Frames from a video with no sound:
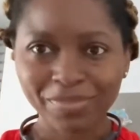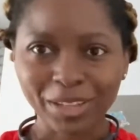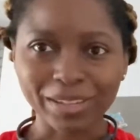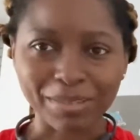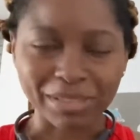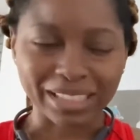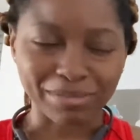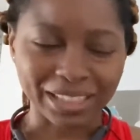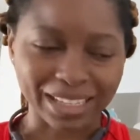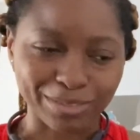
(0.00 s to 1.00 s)
Look at me
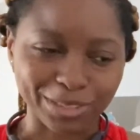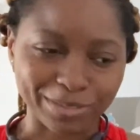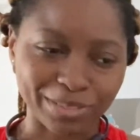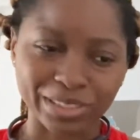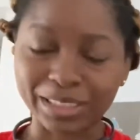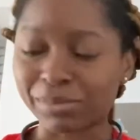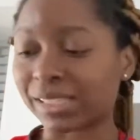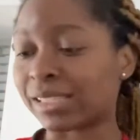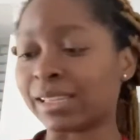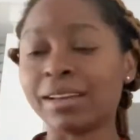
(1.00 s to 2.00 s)
giving advert for vitamin
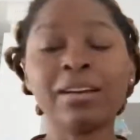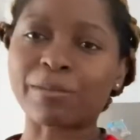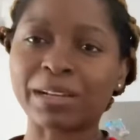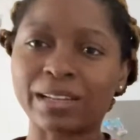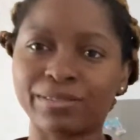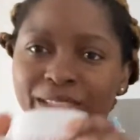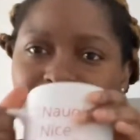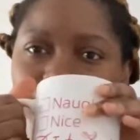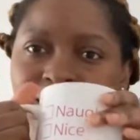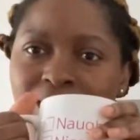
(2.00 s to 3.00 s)
C. I'm
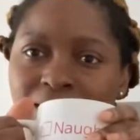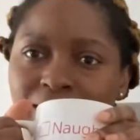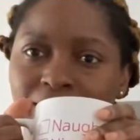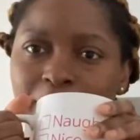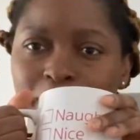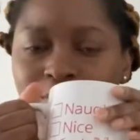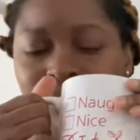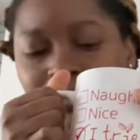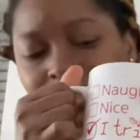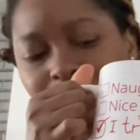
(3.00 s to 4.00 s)
having tea.
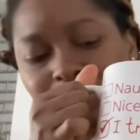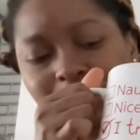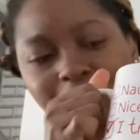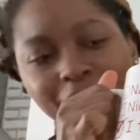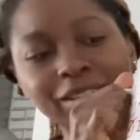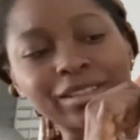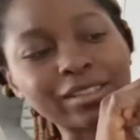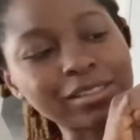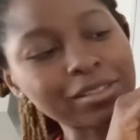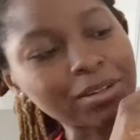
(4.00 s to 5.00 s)
See what's written on
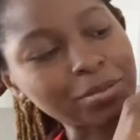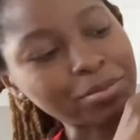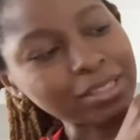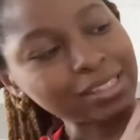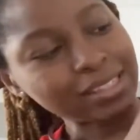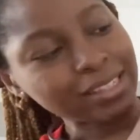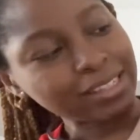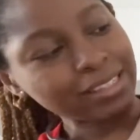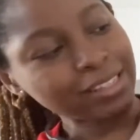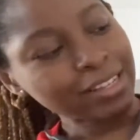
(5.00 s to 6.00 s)
this cup. It
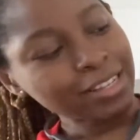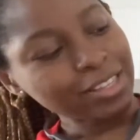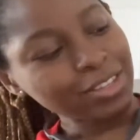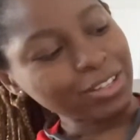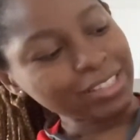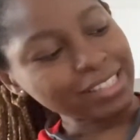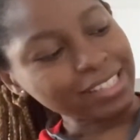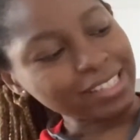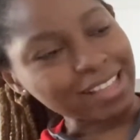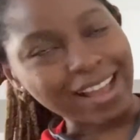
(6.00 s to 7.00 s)
says,
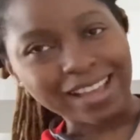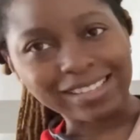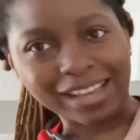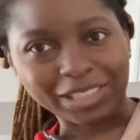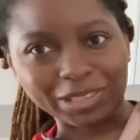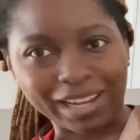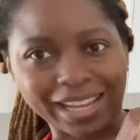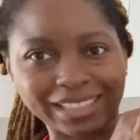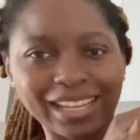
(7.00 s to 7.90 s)
naughty, nice, I tried.